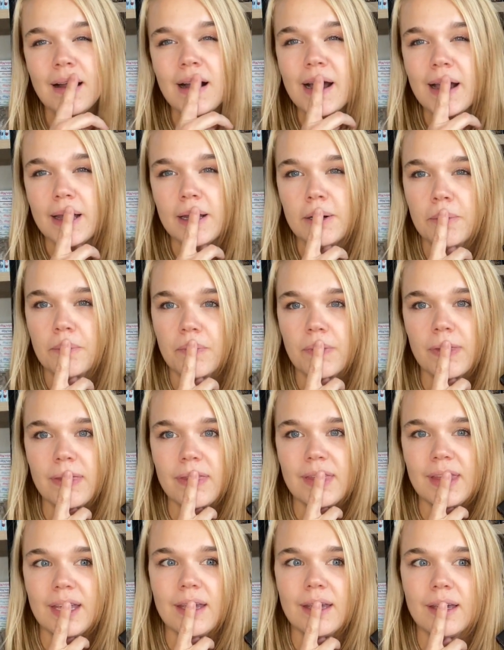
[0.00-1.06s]
I don't
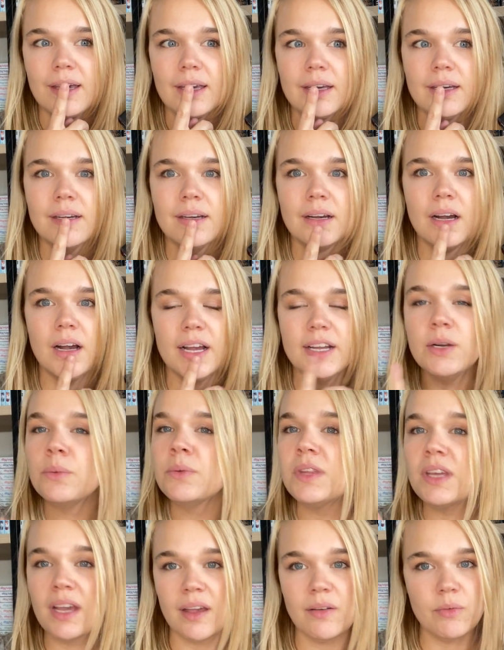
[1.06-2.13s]
think
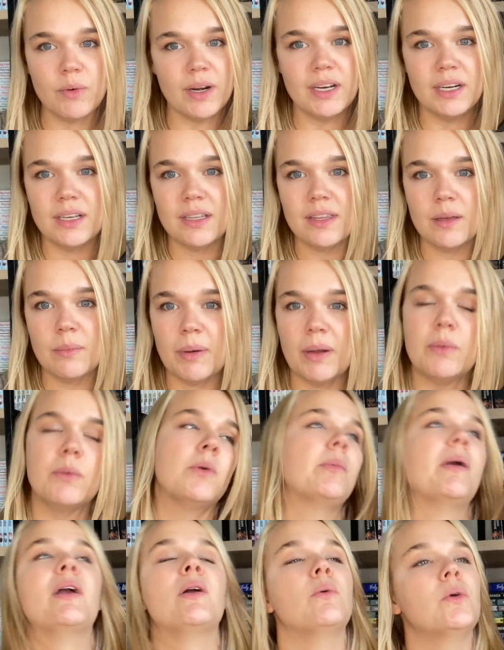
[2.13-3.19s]
I've read anything by
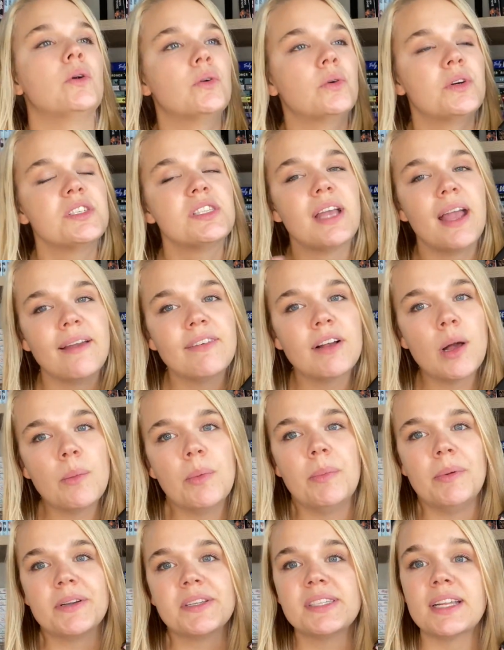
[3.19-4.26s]
Rebecca Roanhorse. I have a couple
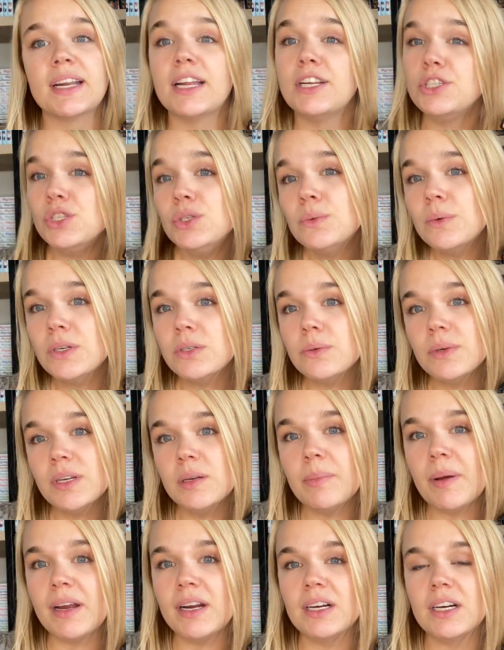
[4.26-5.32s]
books that I do want to read
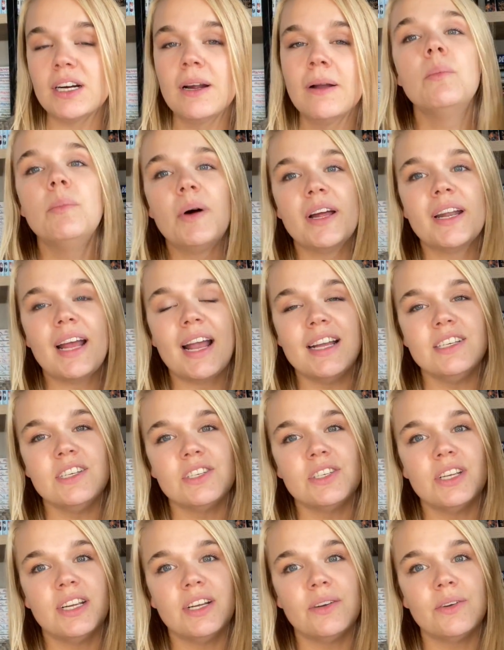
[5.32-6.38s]
by her, but I just
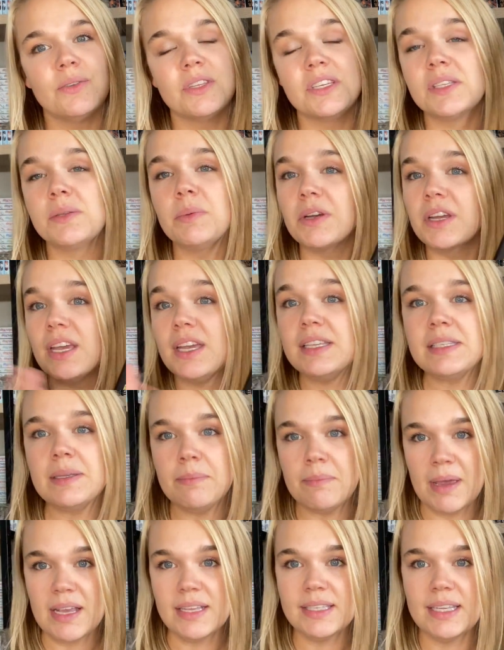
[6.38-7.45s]
hear this book is
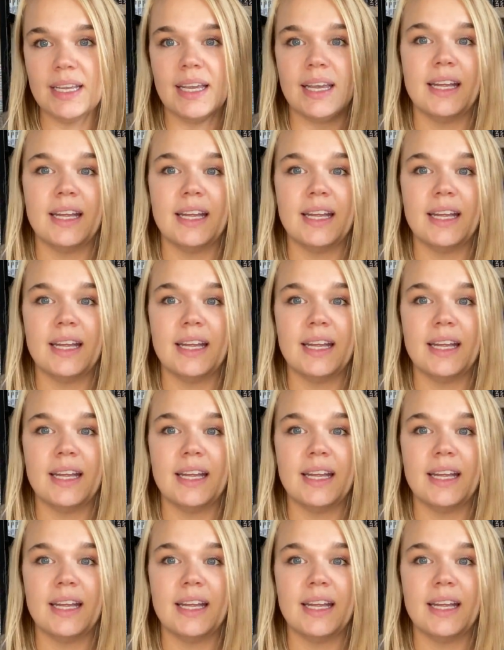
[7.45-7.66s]
amazing.